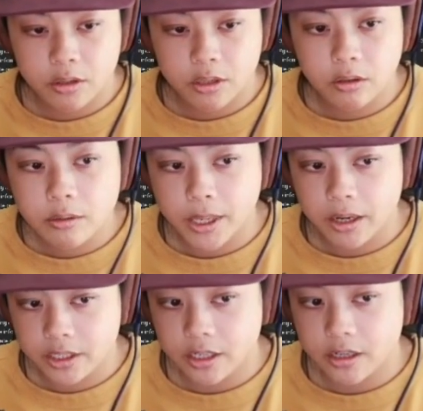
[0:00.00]
learn about
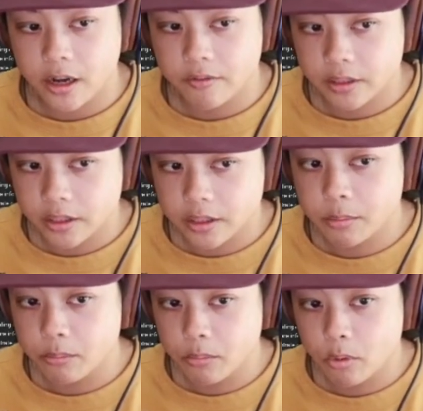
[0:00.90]
decaf a little
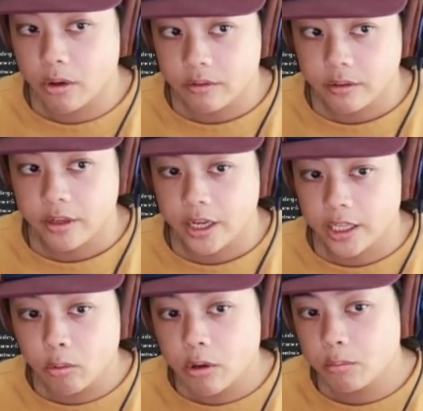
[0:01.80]
bit more. And
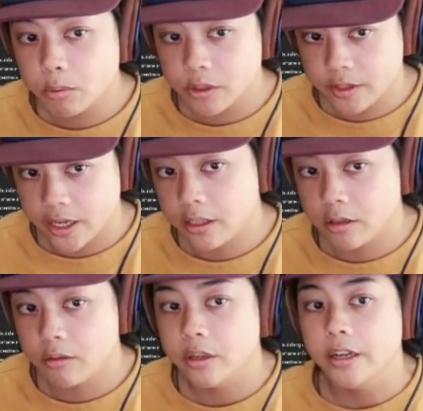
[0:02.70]
Lauren will tell
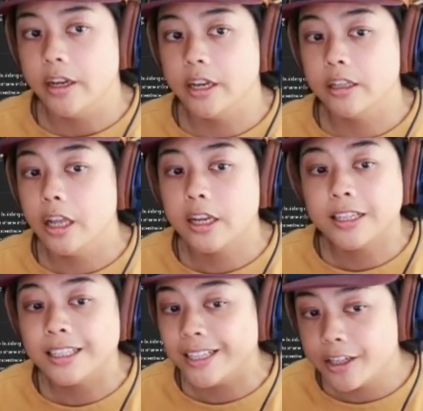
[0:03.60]
you in a lot
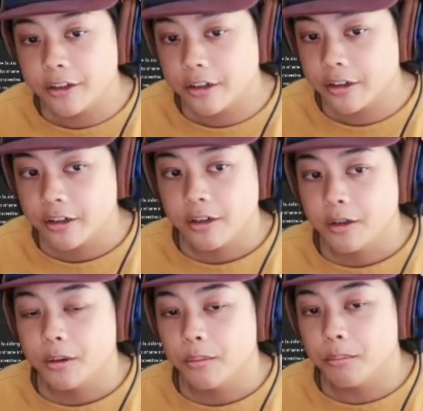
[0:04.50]
cleaner,
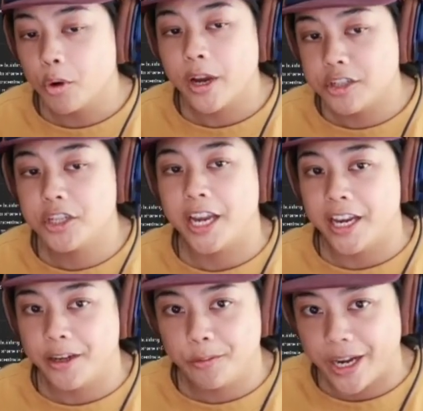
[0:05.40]
more
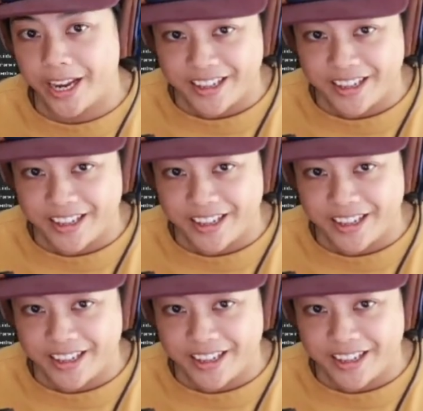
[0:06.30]
educated way.